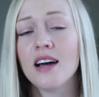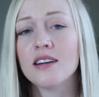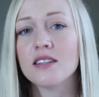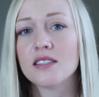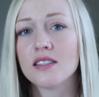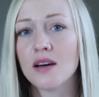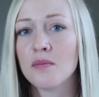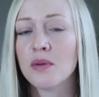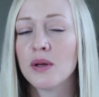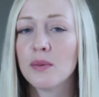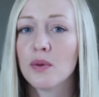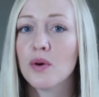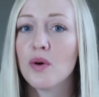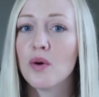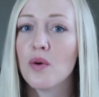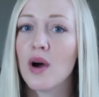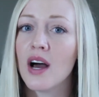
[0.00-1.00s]
and some people
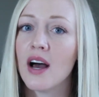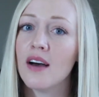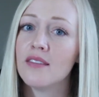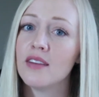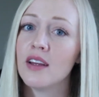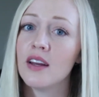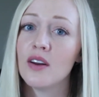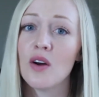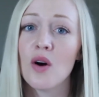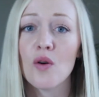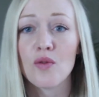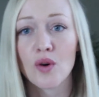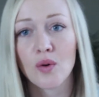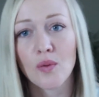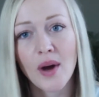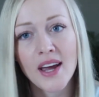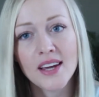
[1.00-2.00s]
who have an
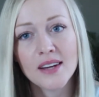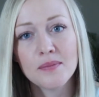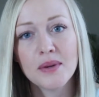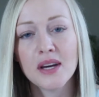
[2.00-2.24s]
overweight